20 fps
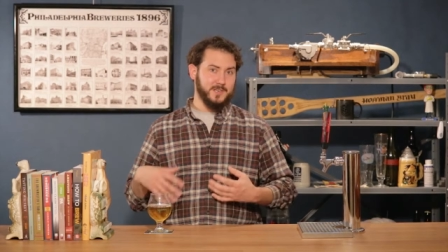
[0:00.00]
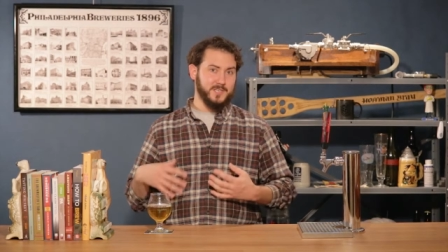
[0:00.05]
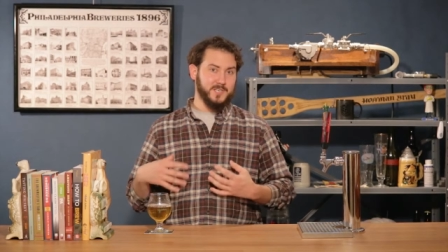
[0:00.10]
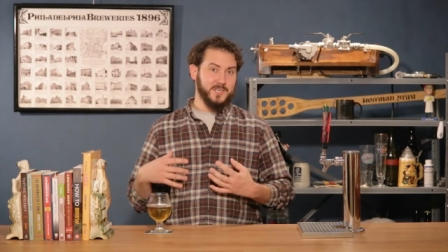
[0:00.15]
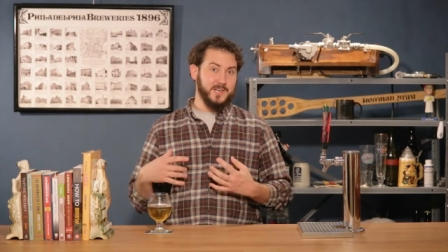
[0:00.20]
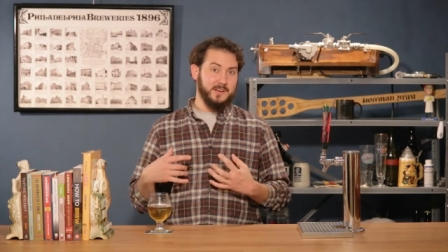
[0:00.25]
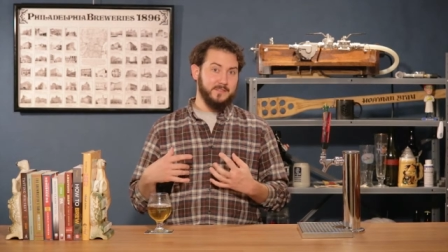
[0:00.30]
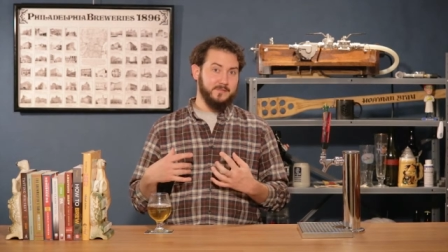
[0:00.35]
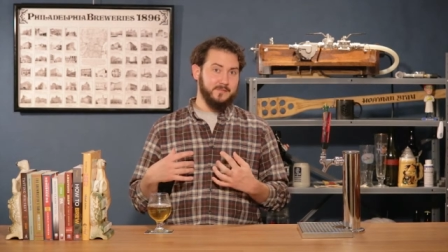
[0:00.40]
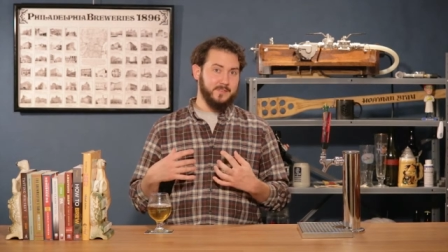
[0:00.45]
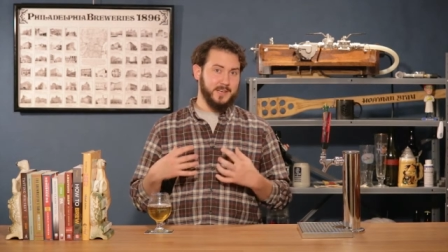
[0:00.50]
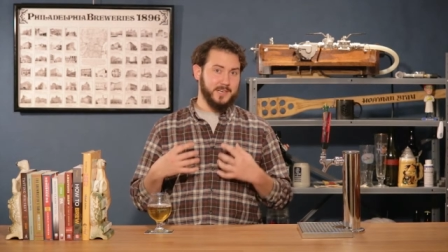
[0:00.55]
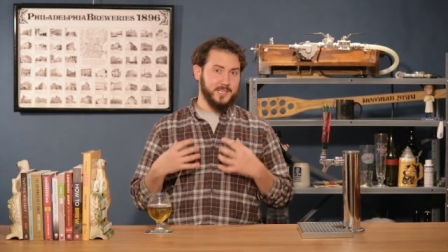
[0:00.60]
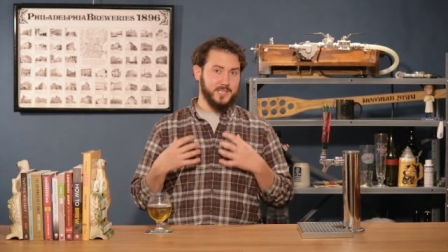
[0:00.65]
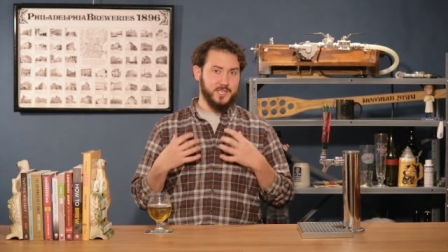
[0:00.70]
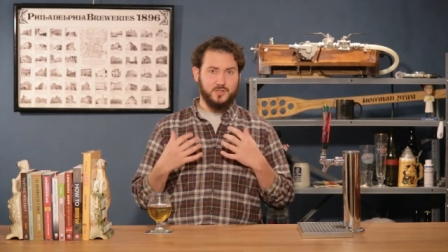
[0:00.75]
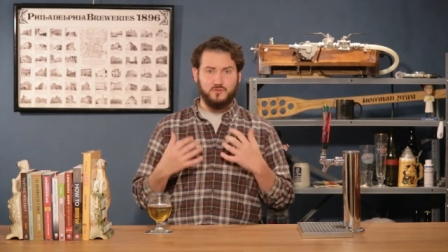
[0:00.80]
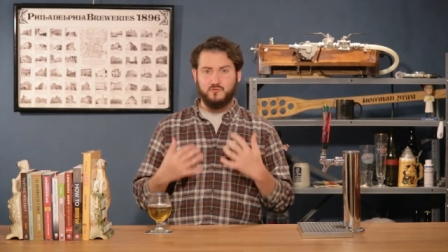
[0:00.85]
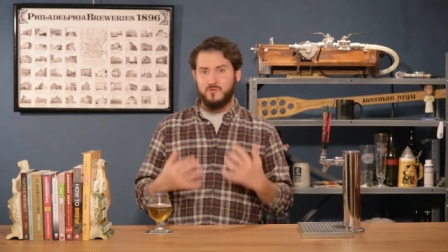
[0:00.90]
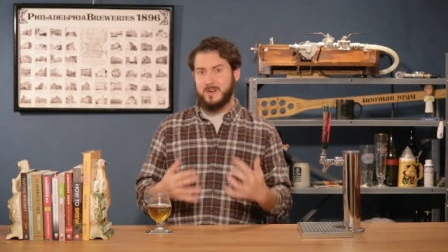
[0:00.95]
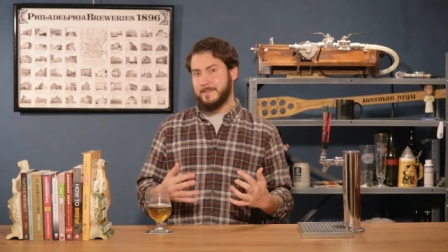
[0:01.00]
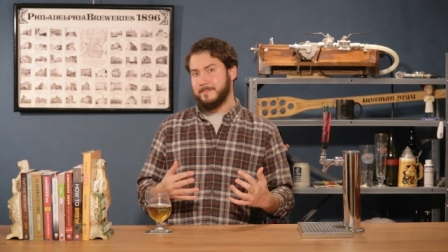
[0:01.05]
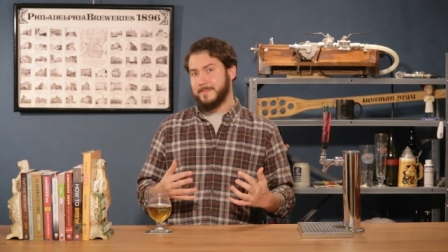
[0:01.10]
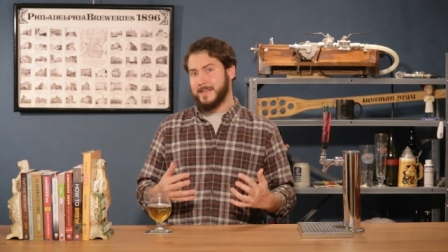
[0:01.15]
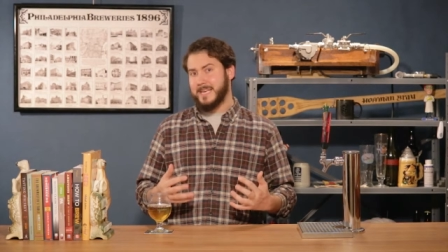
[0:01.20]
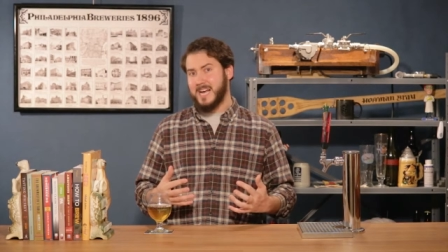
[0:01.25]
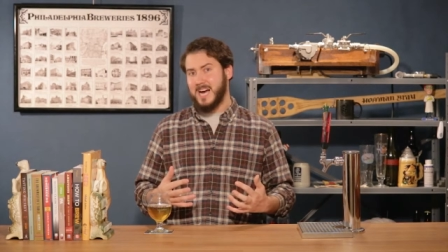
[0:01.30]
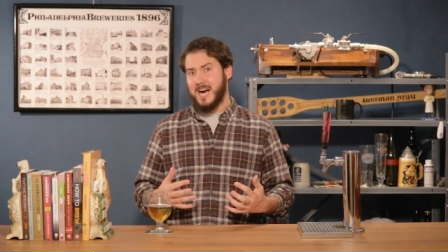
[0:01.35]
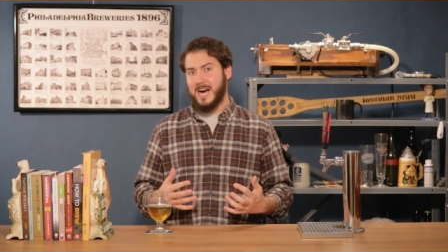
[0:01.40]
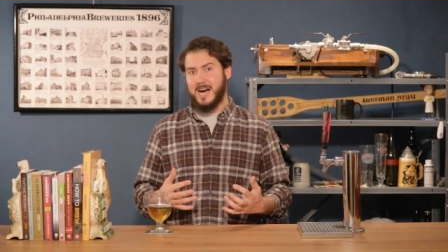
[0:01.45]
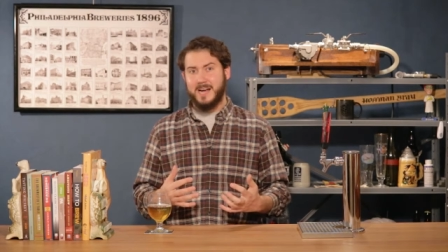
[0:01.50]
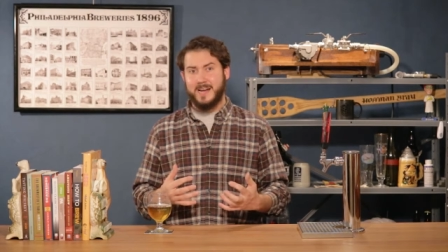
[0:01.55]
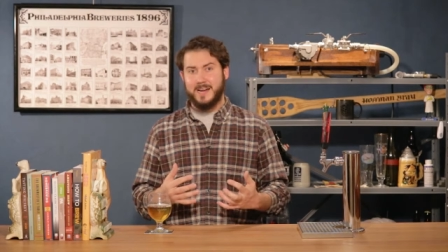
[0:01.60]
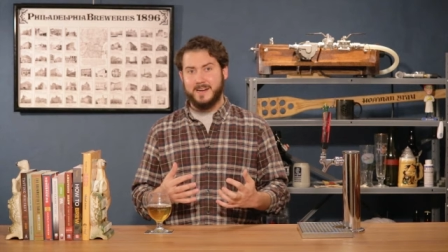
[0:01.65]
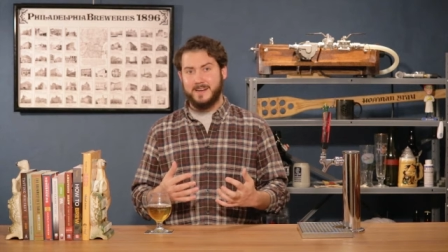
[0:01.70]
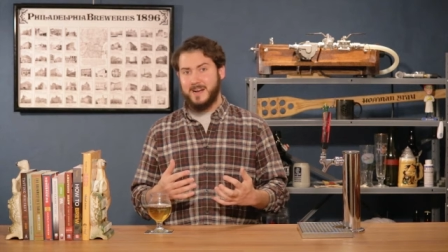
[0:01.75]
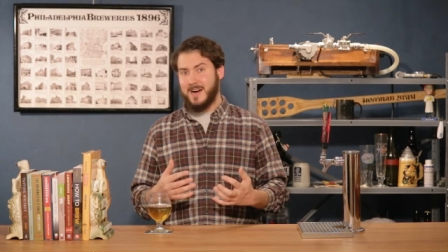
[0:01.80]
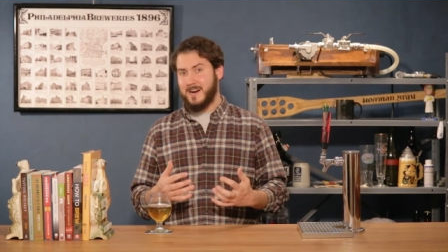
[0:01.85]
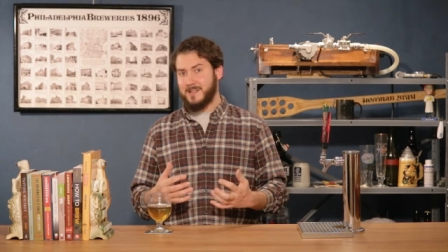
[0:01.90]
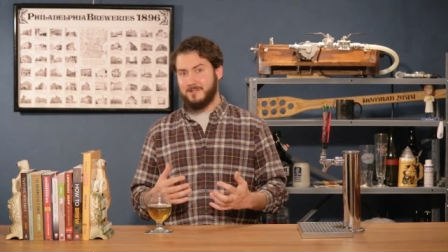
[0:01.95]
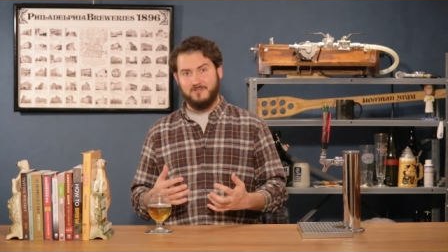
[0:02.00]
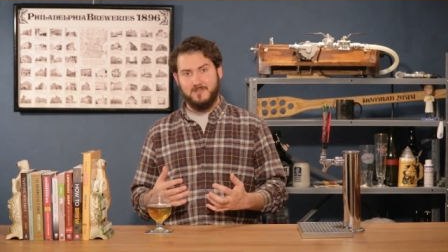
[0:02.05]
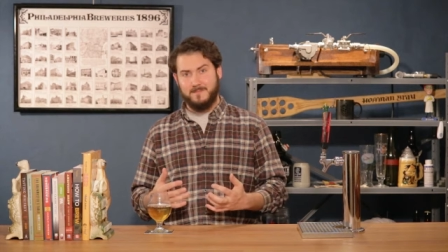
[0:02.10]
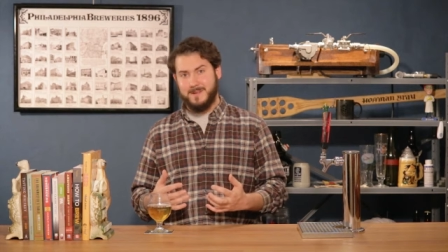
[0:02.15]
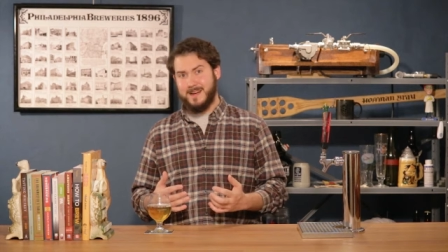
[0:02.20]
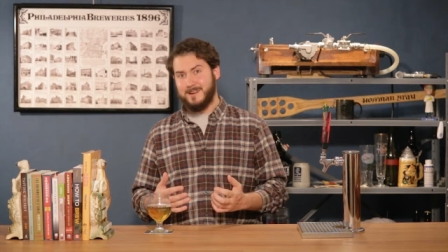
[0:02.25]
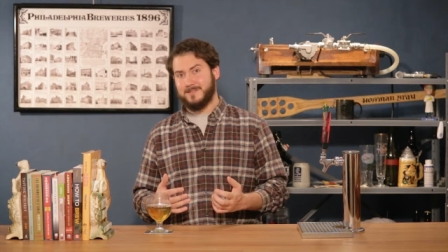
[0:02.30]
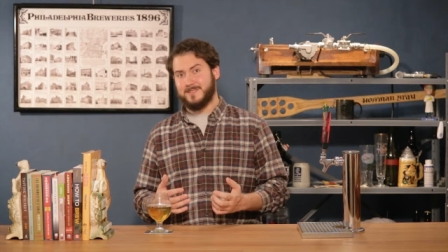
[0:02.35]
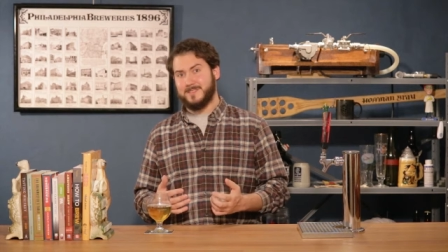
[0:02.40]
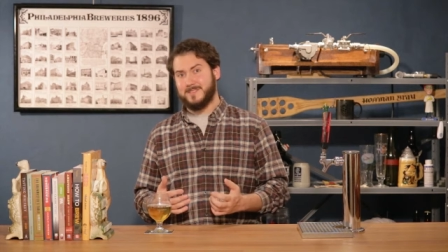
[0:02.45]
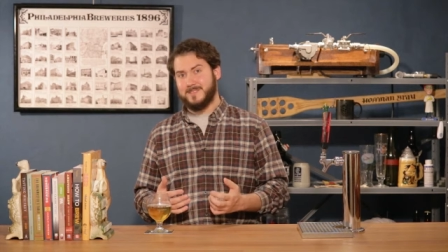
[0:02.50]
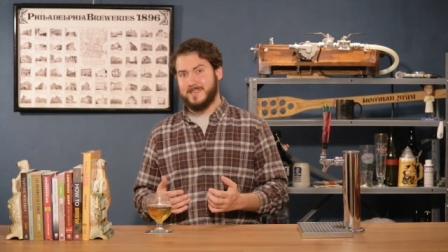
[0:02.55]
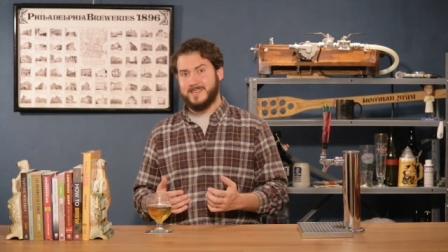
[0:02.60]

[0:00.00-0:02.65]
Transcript: achieved extremely high dollar amounts